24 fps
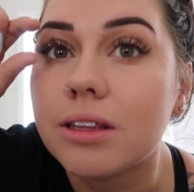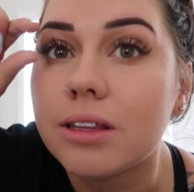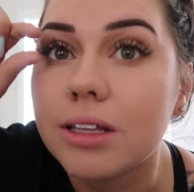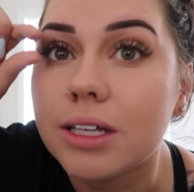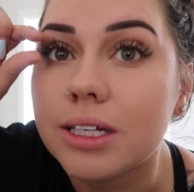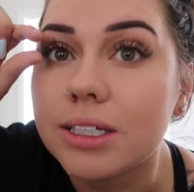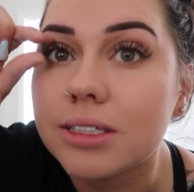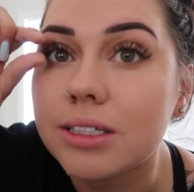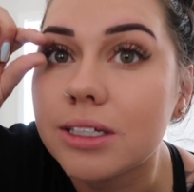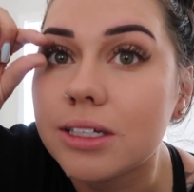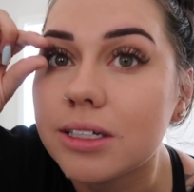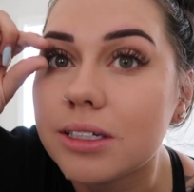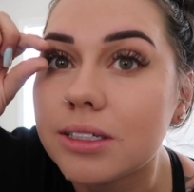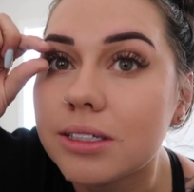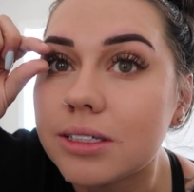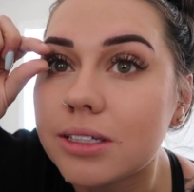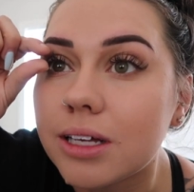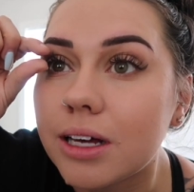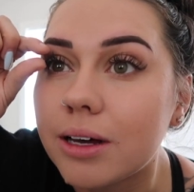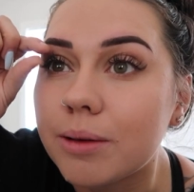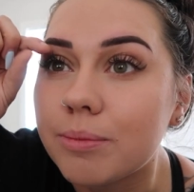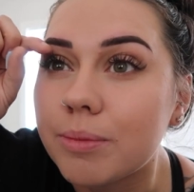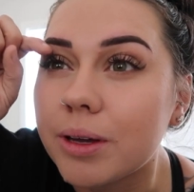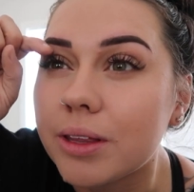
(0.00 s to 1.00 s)
This is
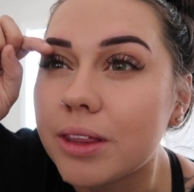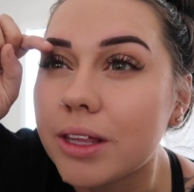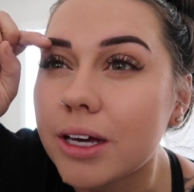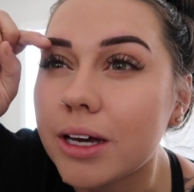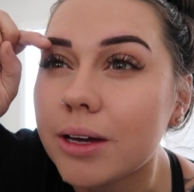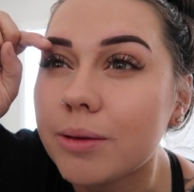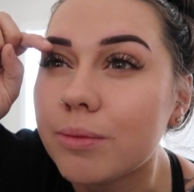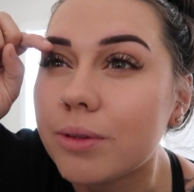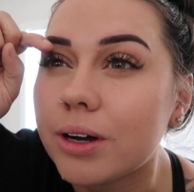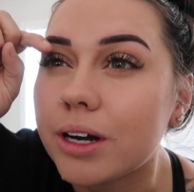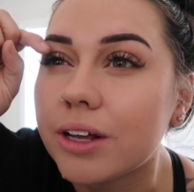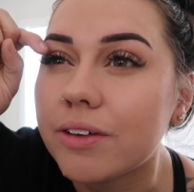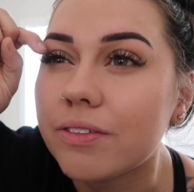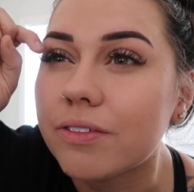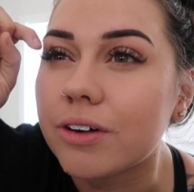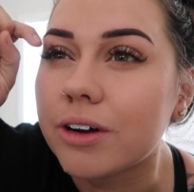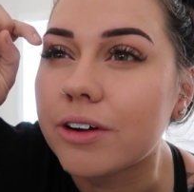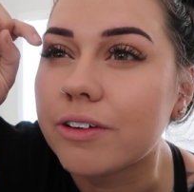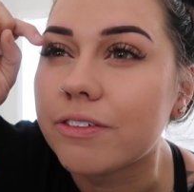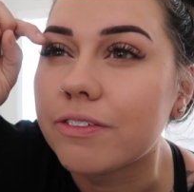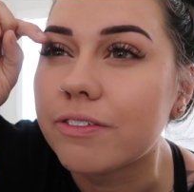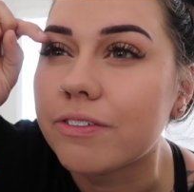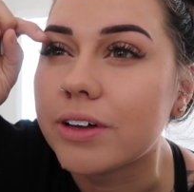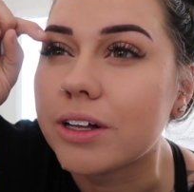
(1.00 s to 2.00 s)
I think I'm ready for a
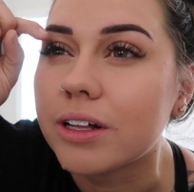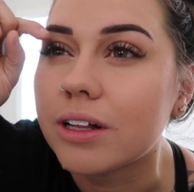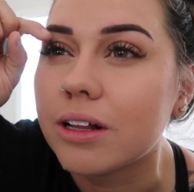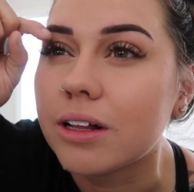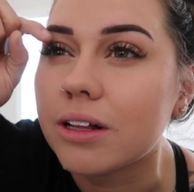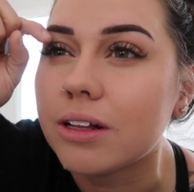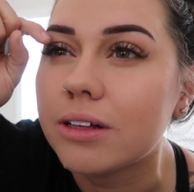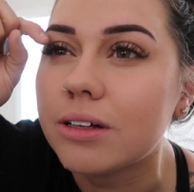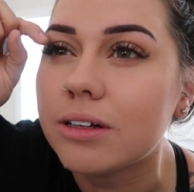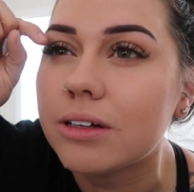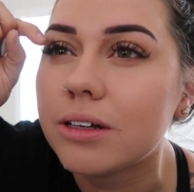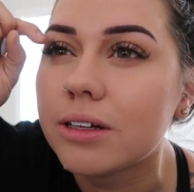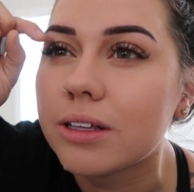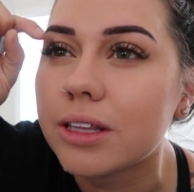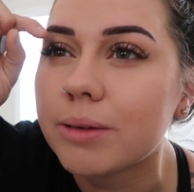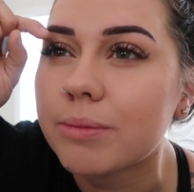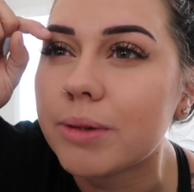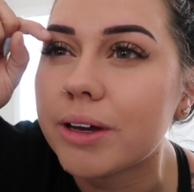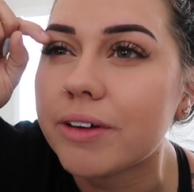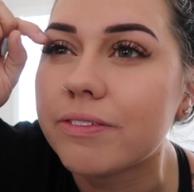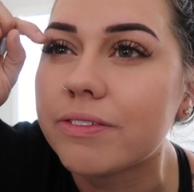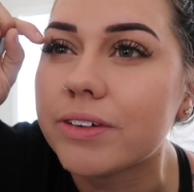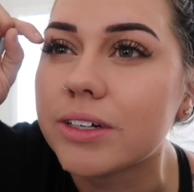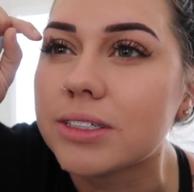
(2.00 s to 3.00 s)
fill. I think
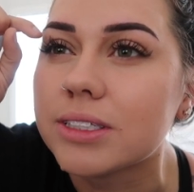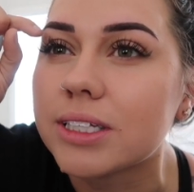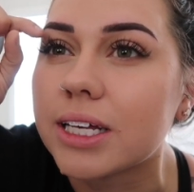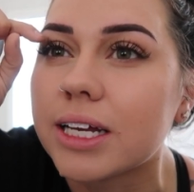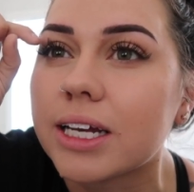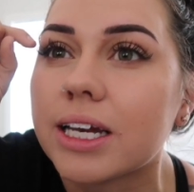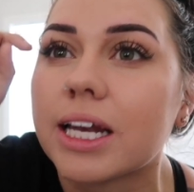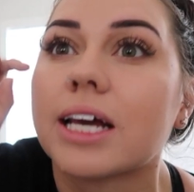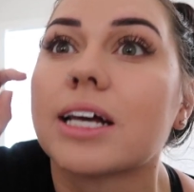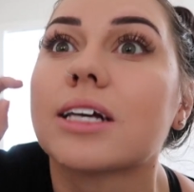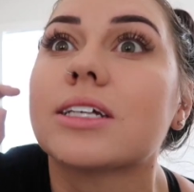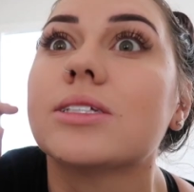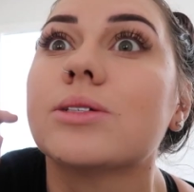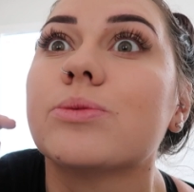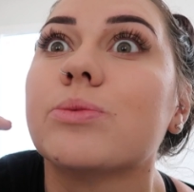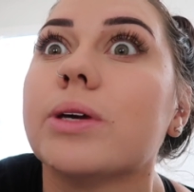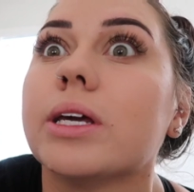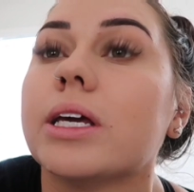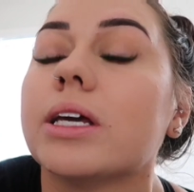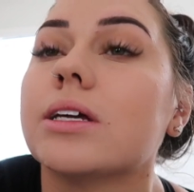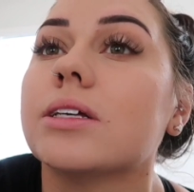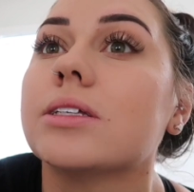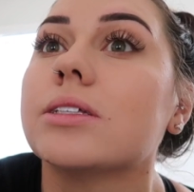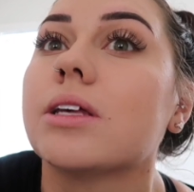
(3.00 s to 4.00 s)
my fill's like next
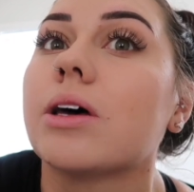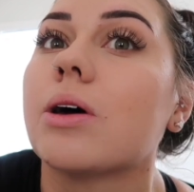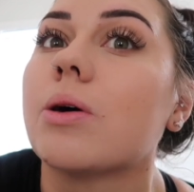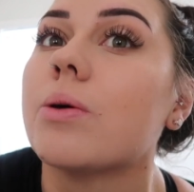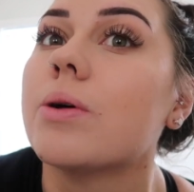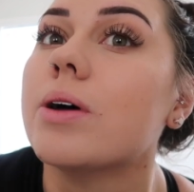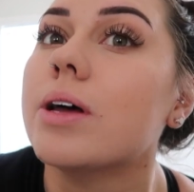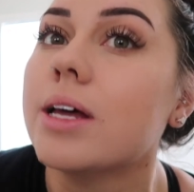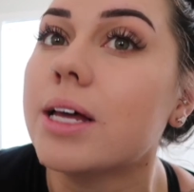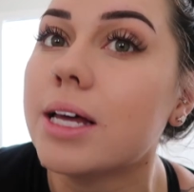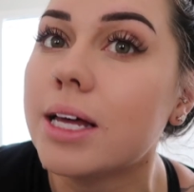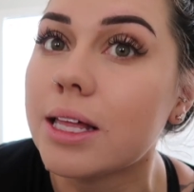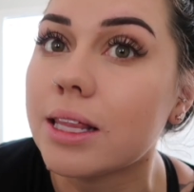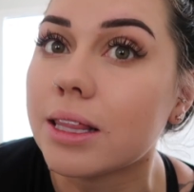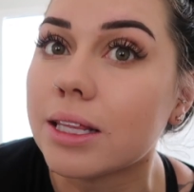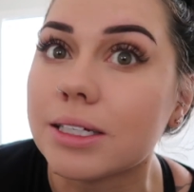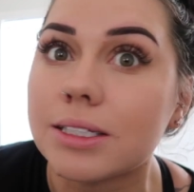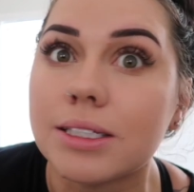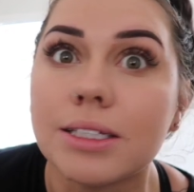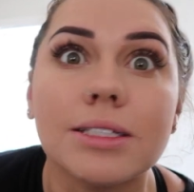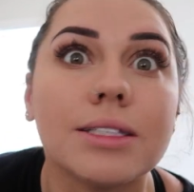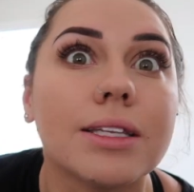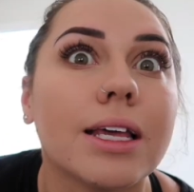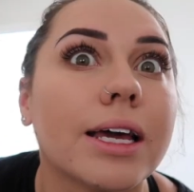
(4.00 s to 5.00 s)
week, so
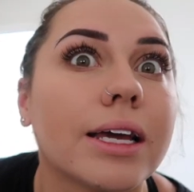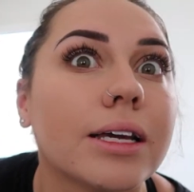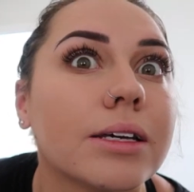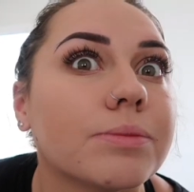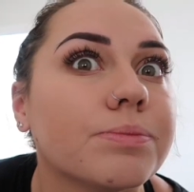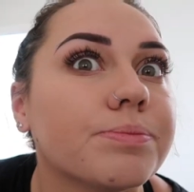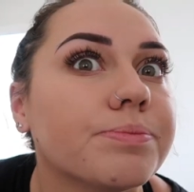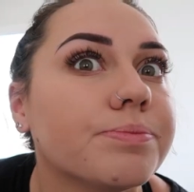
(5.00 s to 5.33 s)
this is like